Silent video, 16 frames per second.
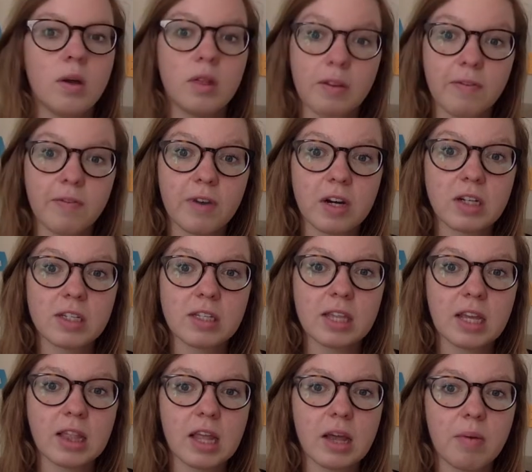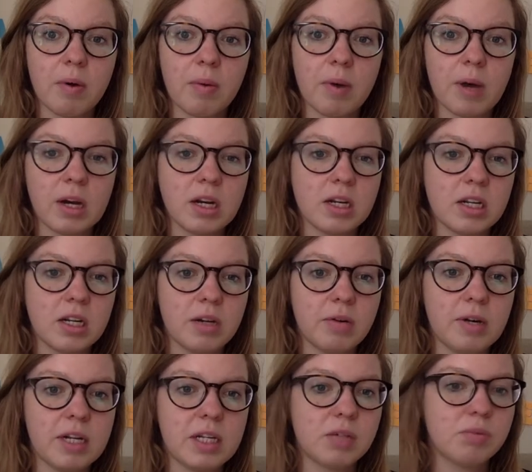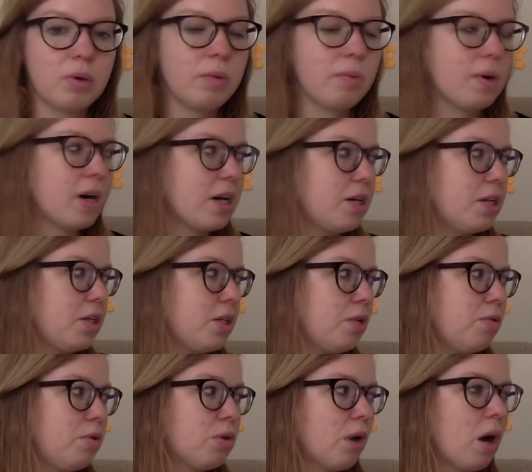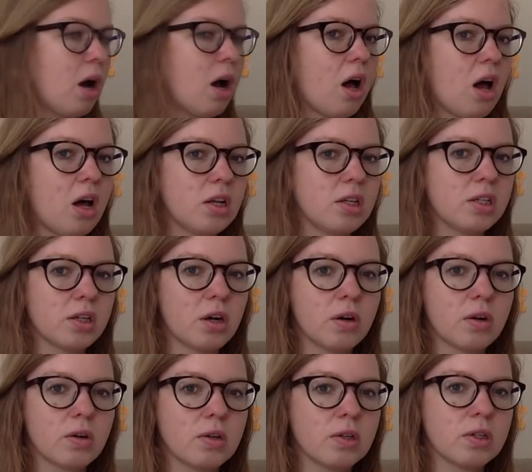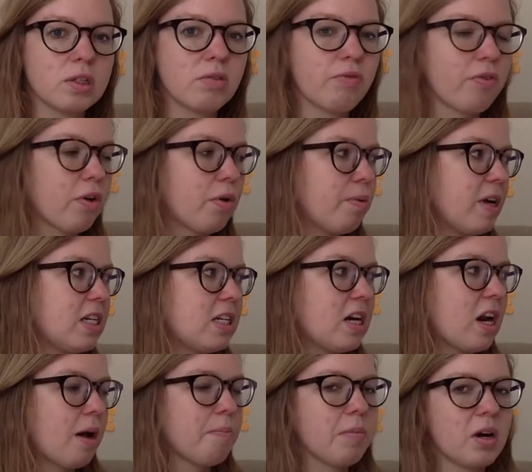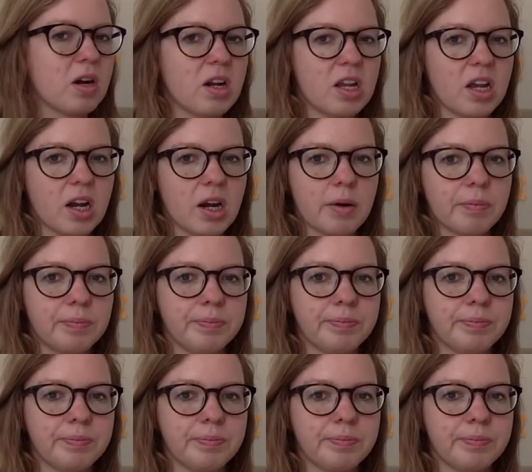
The first thing that we want to do is we want to draw circles for which number here?